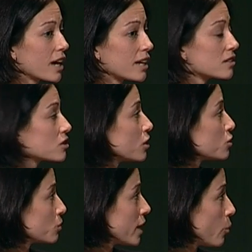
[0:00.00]
as
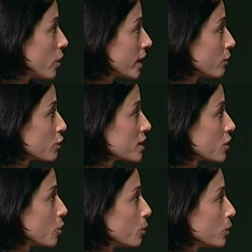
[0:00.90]
social networking, for
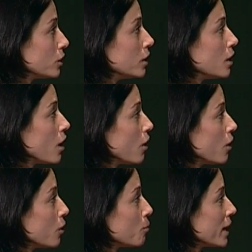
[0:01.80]
example,
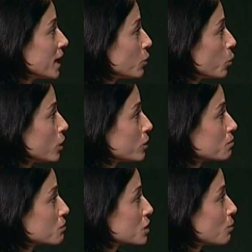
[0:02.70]
are making the world
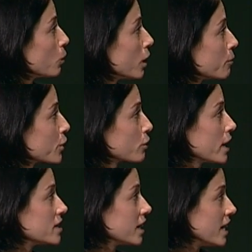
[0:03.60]
smaller,
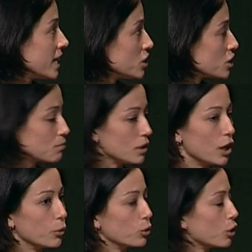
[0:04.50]
creating niche
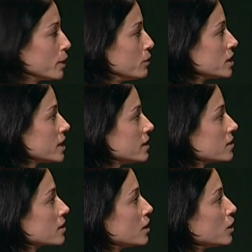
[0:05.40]
local communities.